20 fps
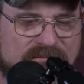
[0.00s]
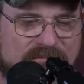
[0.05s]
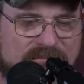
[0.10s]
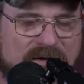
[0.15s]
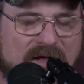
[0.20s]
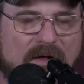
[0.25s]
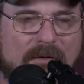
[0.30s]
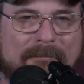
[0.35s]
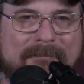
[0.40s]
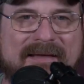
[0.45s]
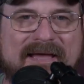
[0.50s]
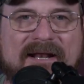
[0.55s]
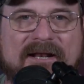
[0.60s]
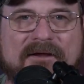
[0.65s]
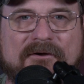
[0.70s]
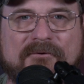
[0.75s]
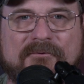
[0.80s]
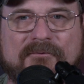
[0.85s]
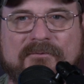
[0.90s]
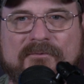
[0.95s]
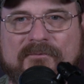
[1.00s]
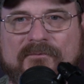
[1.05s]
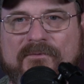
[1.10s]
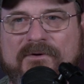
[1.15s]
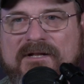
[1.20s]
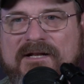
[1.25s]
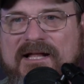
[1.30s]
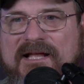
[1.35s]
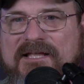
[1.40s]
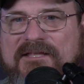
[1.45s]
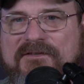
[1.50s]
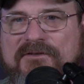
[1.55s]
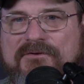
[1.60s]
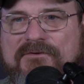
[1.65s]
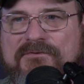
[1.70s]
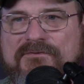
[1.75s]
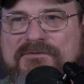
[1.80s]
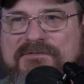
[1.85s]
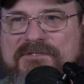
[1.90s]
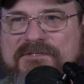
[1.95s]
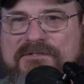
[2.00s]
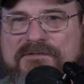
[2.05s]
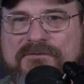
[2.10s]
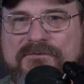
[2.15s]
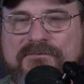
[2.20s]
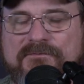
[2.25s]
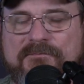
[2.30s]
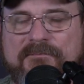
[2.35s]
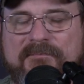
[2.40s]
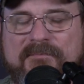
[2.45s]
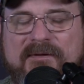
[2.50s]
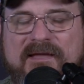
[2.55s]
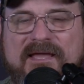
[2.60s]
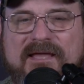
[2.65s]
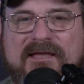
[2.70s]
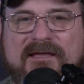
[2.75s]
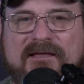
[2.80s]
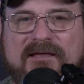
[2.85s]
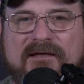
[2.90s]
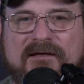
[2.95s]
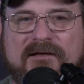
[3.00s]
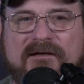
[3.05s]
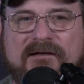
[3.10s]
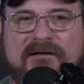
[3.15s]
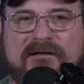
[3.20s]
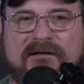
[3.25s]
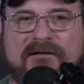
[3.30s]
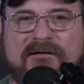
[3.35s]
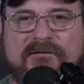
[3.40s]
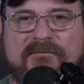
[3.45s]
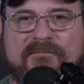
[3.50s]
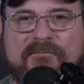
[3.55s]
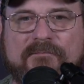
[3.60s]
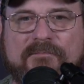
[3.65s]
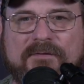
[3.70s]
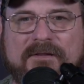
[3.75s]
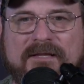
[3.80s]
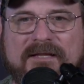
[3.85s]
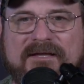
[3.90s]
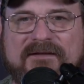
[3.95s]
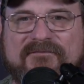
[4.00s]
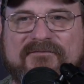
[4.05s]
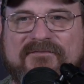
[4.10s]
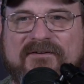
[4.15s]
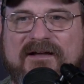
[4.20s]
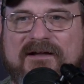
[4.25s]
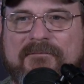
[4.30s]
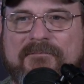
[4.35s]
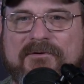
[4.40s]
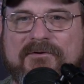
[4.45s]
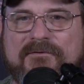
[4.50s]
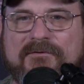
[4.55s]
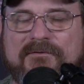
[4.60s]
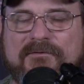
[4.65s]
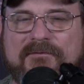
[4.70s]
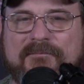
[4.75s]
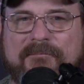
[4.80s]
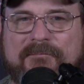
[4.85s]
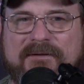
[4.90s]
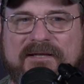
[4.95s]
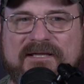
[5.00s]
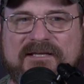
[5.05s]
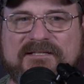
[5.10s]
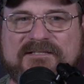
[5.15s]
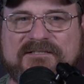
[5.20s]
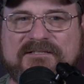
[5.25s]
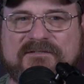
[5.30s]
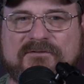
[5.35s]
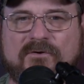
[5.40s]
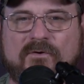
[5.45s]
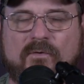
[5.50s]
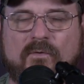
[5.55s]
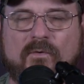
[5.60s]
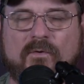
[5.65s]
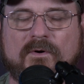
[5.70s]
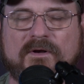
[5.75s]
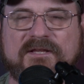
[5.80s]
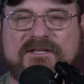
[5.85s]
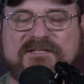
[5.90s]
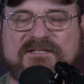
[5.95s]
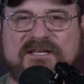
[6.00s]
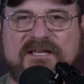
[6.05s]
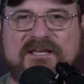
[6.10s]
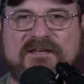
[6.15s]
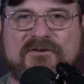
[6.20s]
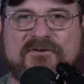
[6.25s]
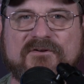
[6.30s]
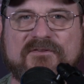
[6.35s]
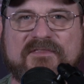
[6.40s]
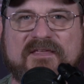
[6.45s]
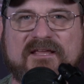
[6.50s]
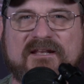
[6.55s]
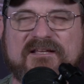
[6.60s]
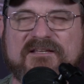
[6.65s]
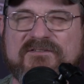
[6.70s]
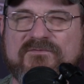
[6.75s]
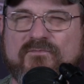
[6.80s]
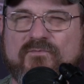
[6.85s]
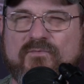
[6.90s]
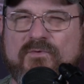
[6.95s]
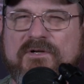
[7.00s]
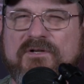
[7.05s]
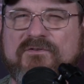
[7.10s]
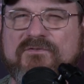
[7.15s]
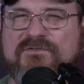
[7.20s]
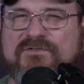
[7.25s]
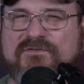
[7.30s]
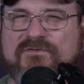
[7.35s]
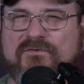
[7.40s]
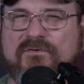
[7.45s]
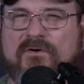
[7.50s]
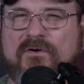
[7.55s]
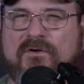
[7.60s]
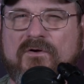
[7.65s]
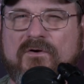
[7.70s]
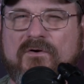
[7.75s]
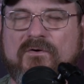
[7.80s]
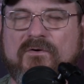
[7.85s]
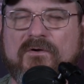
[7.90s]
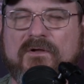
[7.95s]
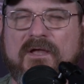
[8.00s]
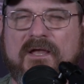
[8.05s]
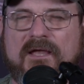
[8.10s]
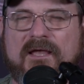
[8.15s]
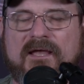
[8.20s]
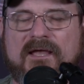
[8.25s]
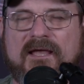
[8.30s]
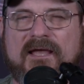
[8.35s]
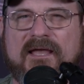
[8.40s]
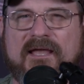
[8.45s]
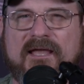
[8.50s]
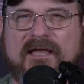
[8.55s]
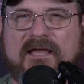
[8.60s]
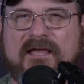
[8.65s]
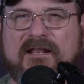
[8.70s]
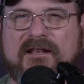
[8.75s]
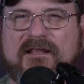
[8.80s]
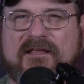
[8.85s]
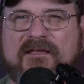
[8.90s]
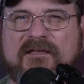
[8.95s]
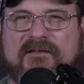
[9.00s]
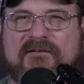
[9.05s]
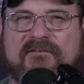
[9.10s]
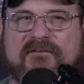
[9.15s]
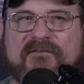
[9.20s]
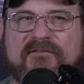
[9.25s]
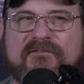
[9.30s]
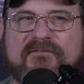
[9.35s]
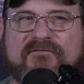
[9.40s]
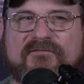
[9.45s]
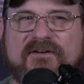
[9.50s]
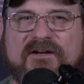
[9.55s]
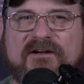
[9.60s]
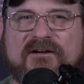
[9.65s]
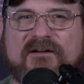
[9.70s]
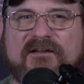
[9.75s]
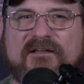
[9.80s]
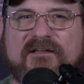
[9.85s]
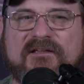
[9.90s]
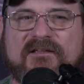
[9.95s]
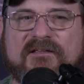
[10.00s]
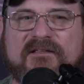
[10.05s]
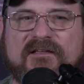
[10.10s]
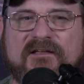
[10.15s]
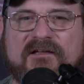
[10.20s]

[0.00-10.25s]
palmetto, what I use to make plant fiber based cordage here that is real strong and very